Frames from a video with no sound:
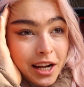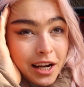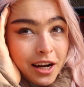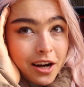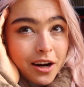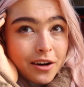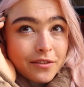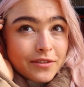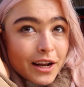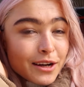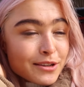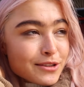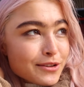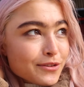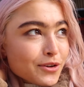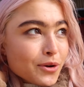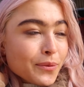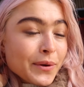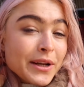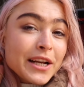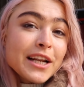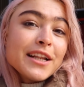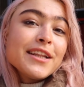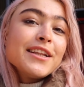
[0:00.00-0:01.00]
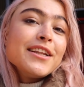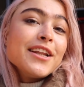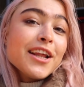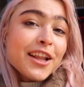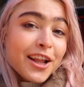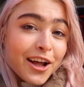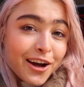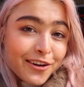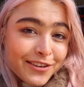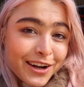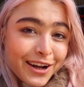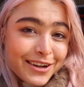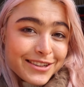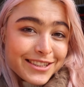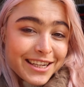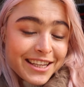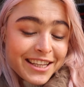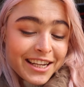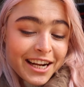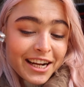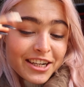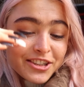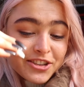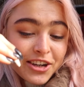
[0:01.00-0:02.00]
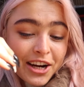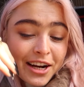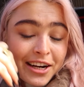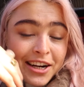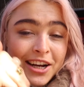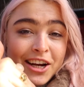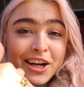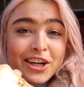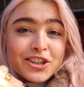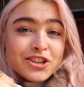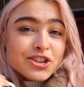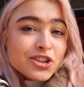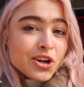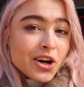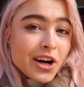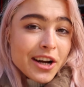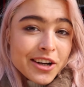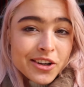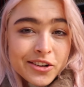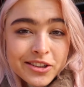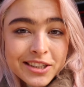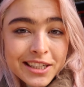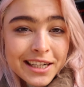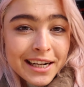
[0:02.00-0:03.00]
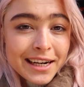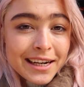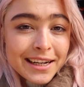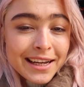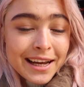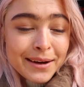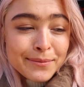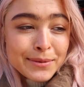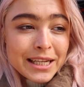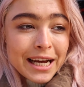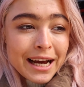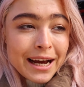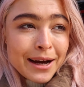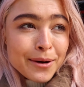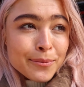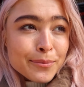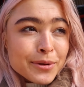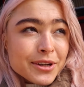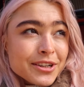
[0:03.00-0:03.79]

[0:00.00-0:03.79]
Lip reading: like half an hour, so I've got to wait another half an hour to get the next train. Try not to let it get me down